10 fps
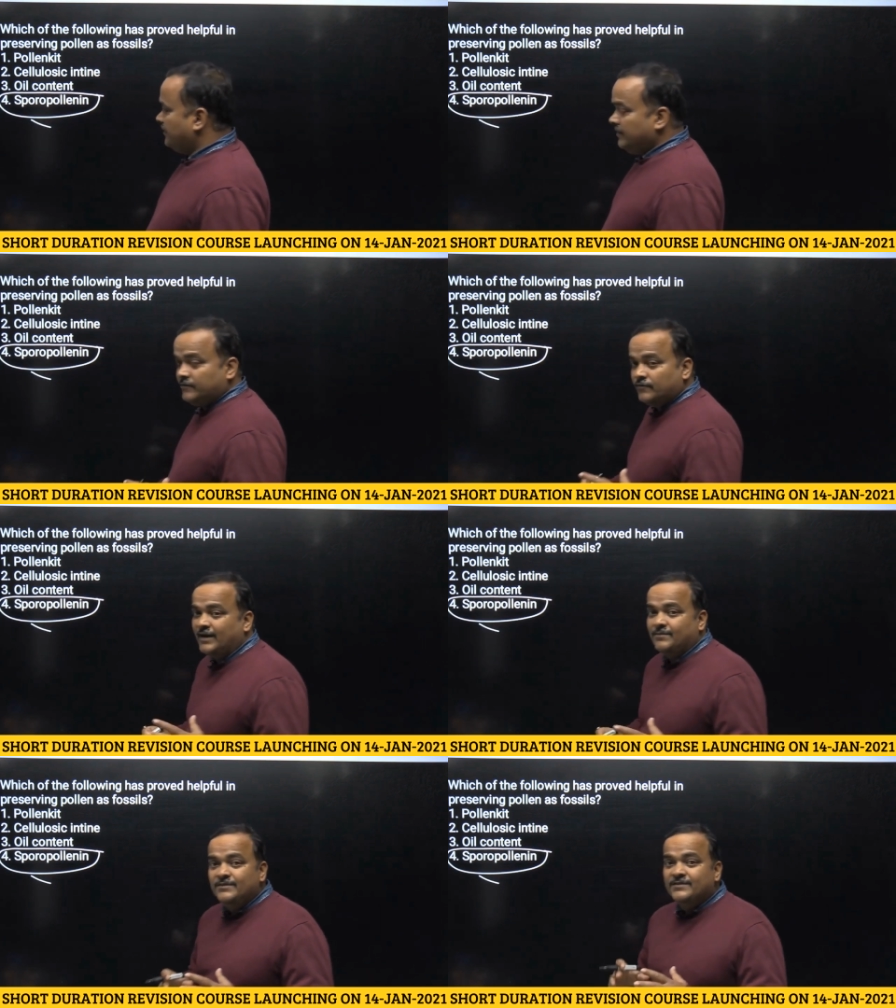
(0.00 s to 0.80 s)
Okay, so
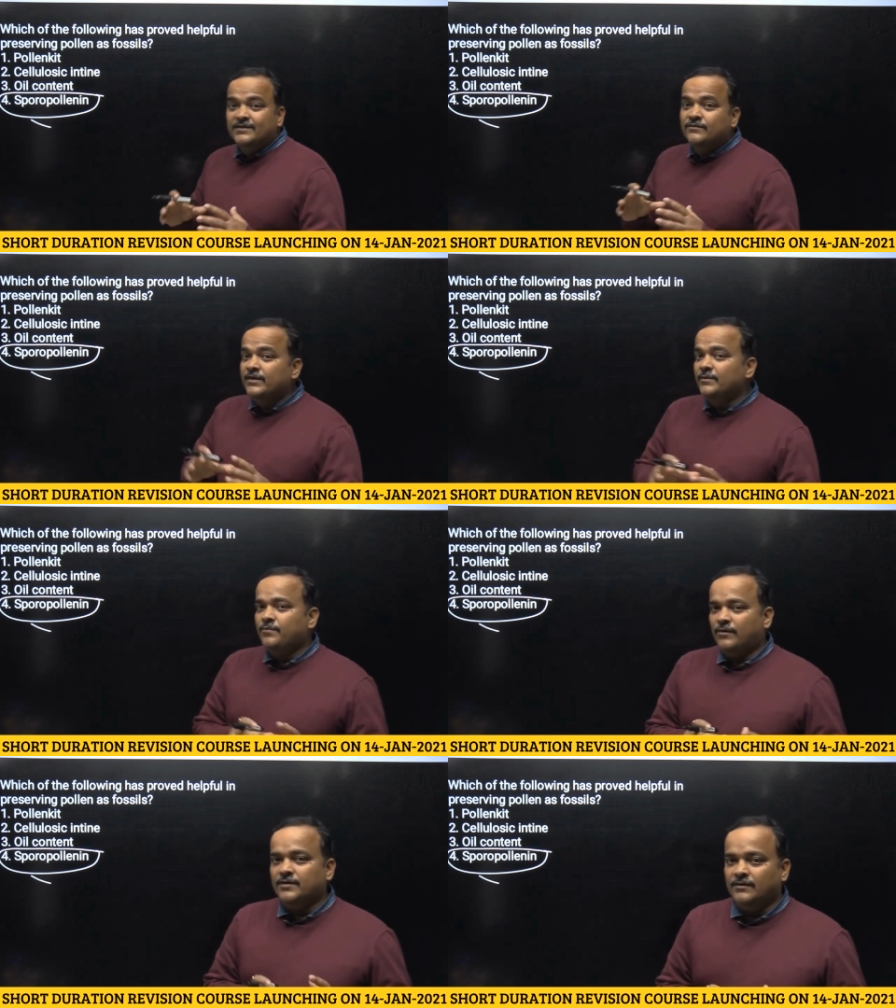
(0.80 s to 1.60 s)
that means it is very
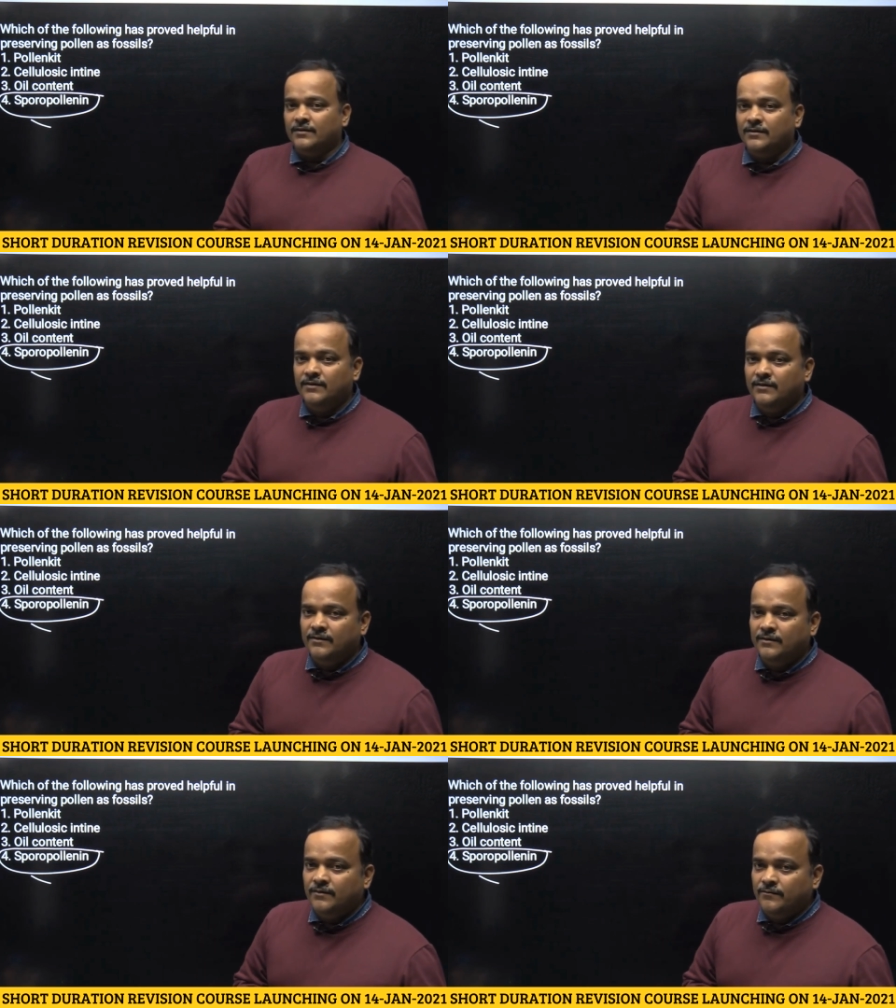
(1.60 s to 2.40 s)
important
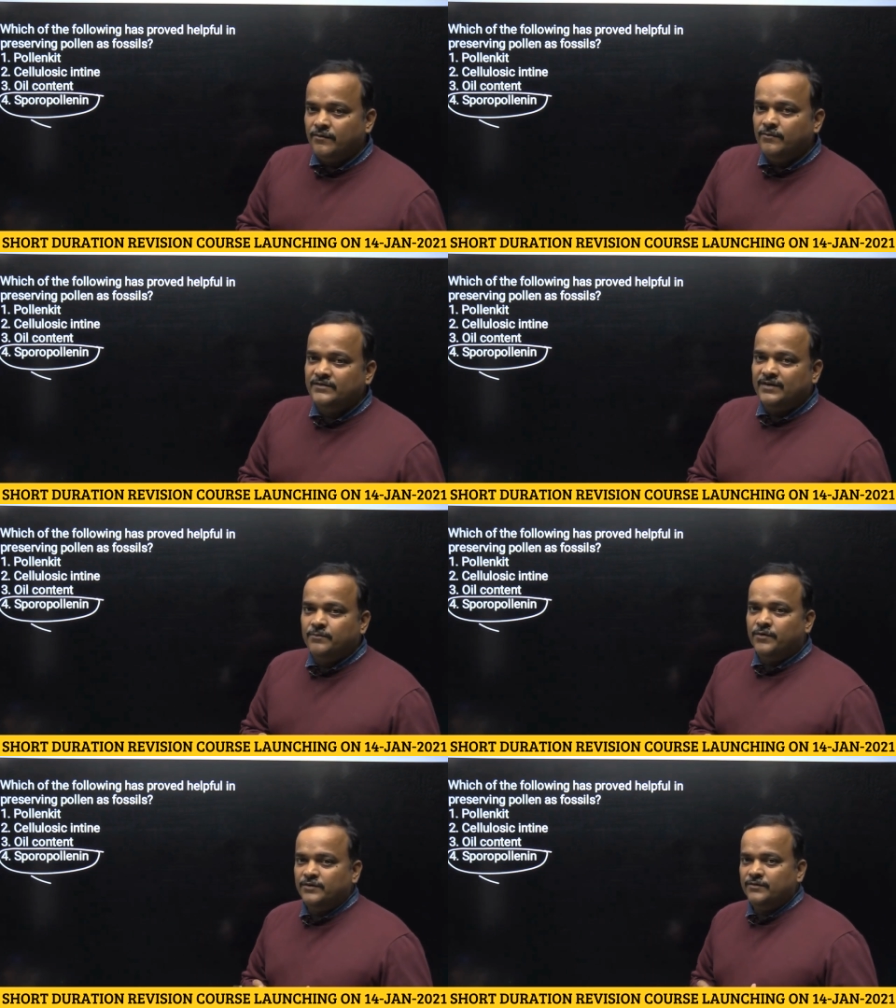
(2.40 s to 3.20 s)
from
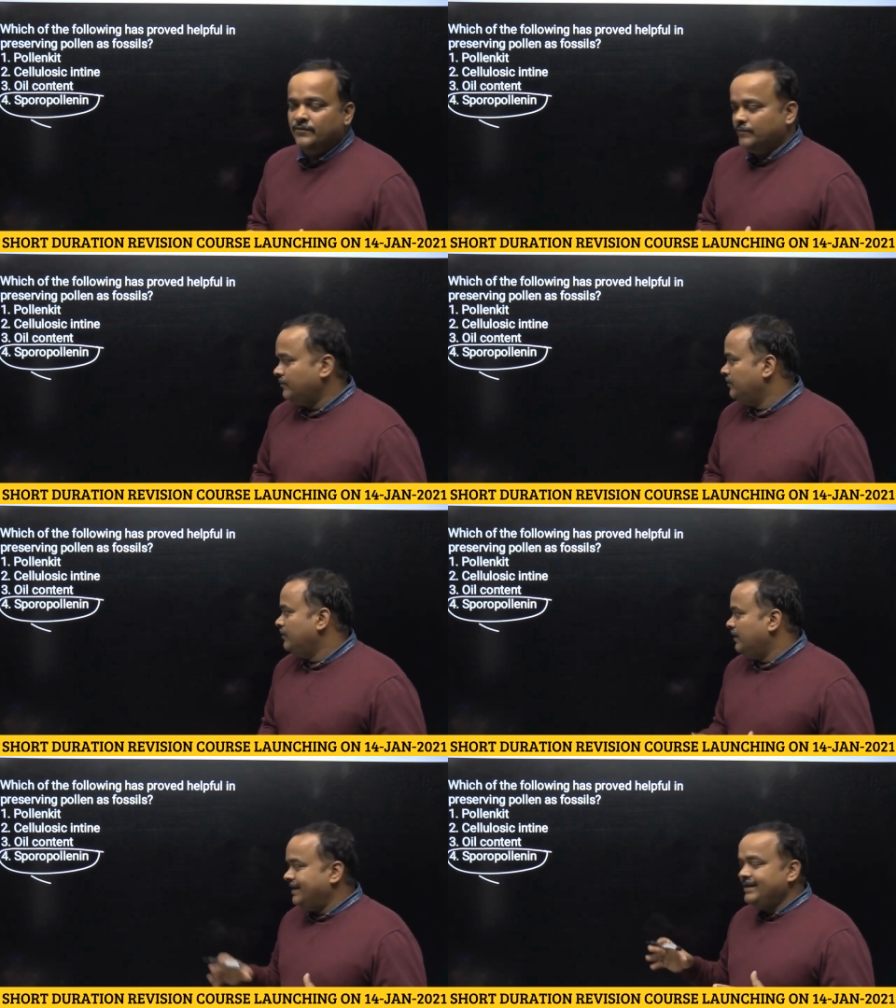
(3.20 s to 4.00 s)
exam point of view.
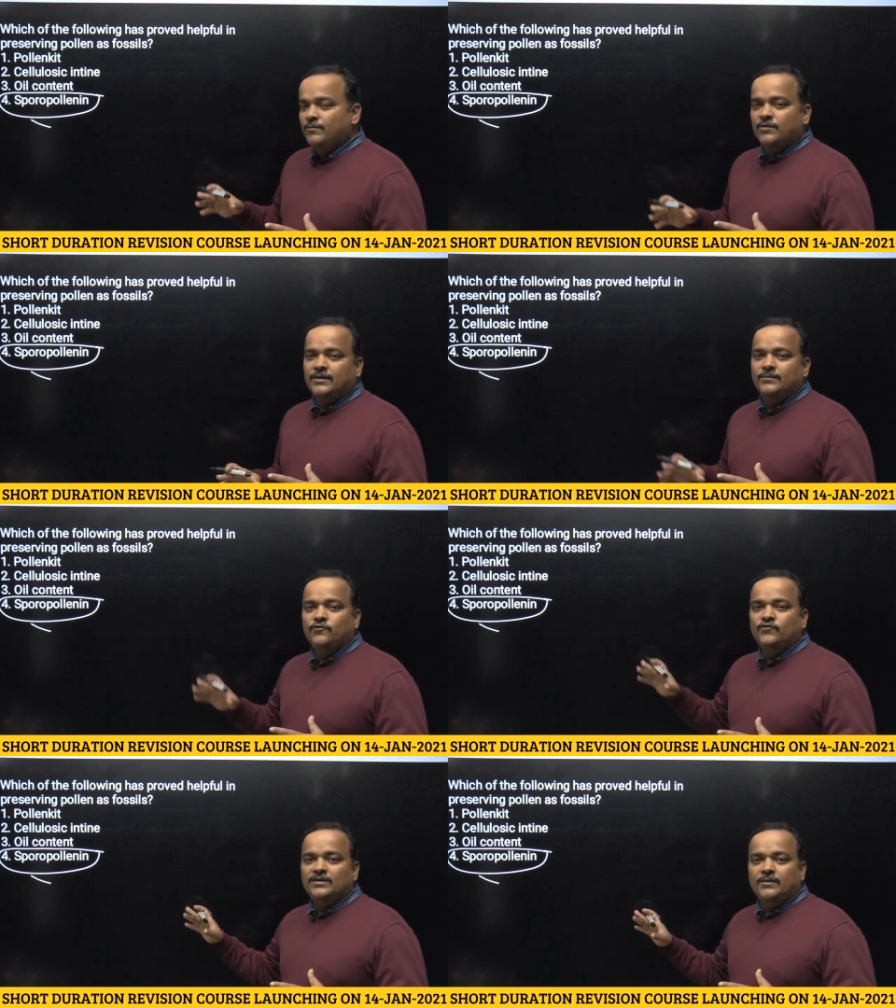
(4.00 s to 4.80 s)
N number of time
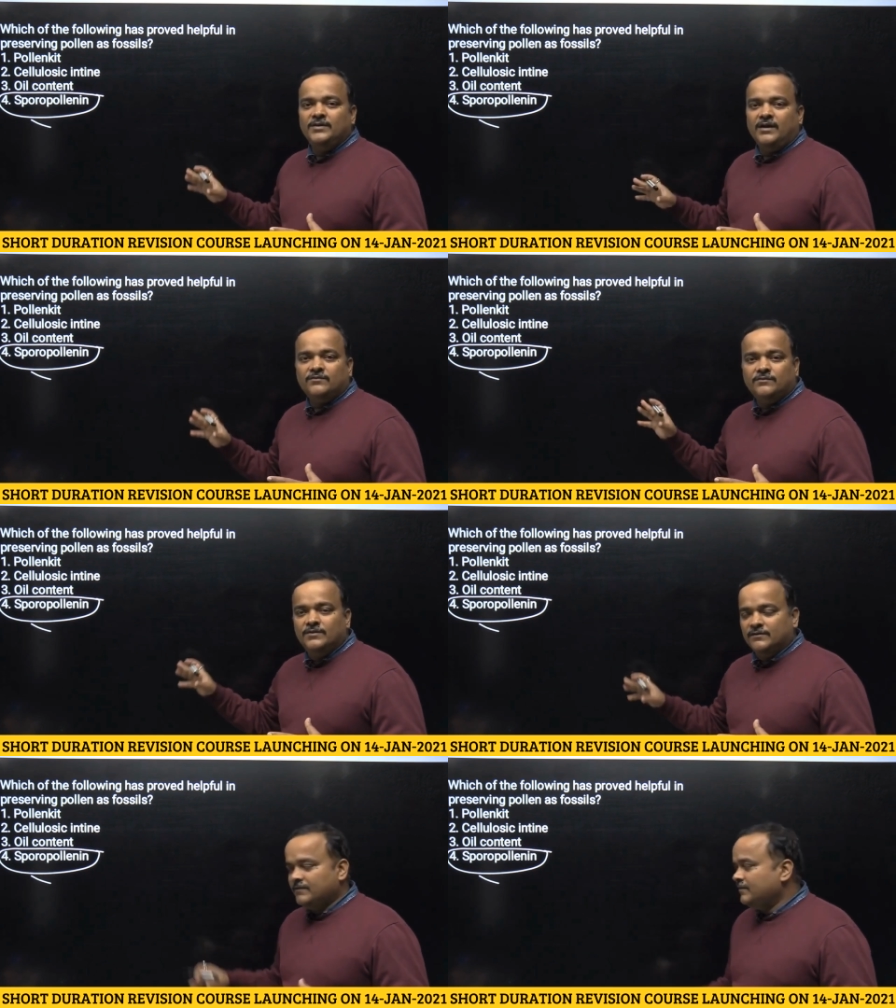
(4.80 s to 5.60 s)
question have been asked
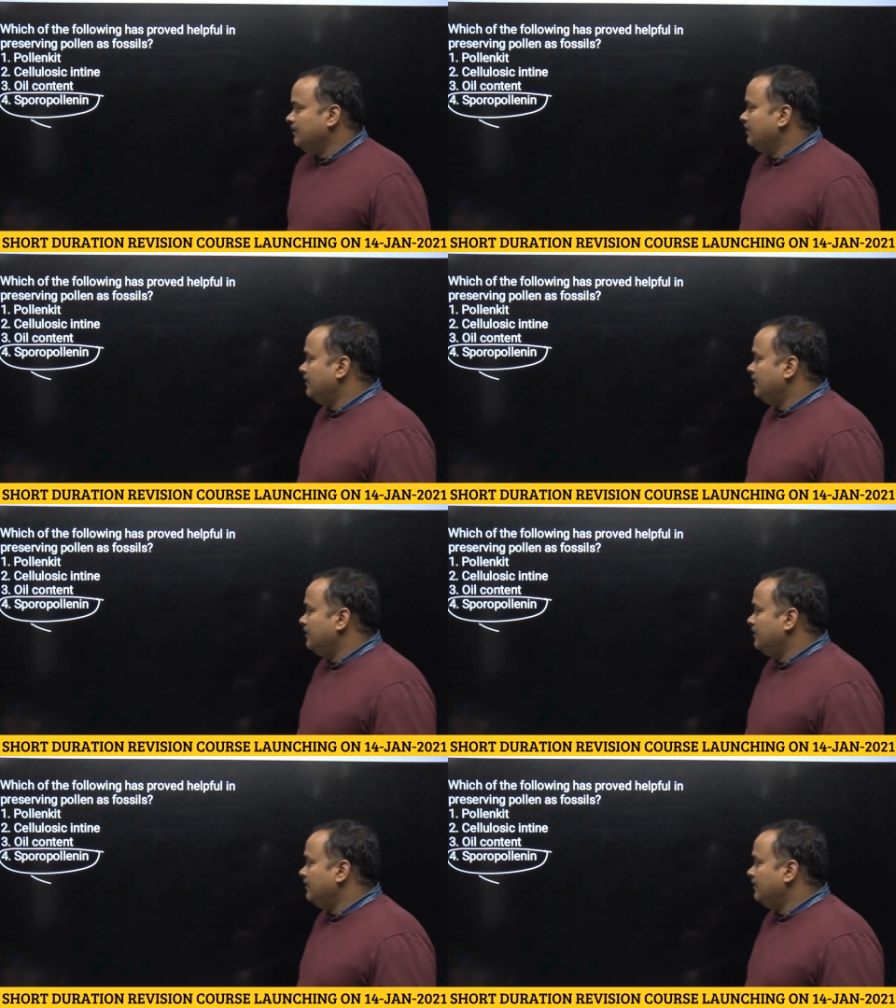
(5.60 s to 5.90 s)
from this.